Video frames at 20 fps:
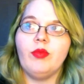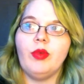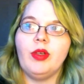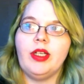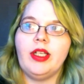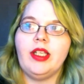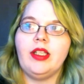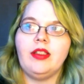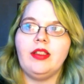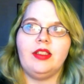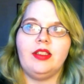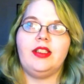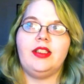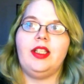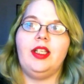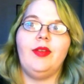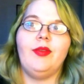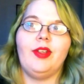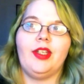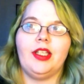really just
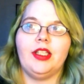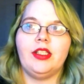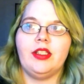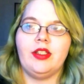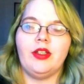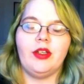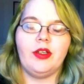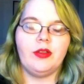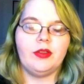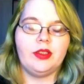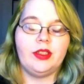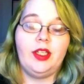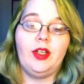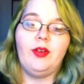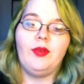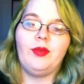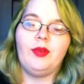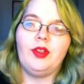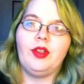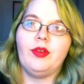even get to know
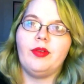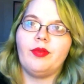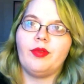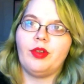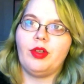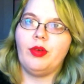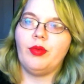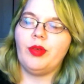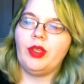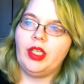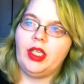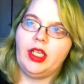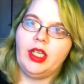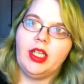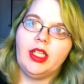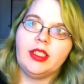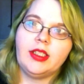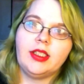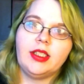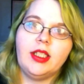yourself when you're
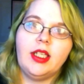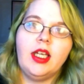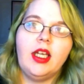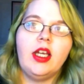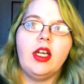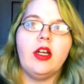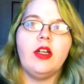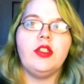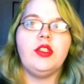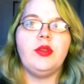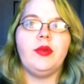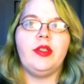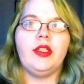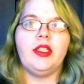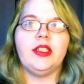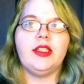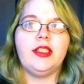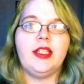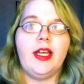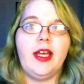reading it or
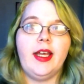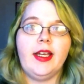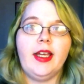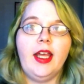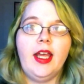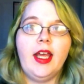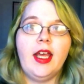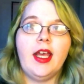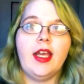doing this tag.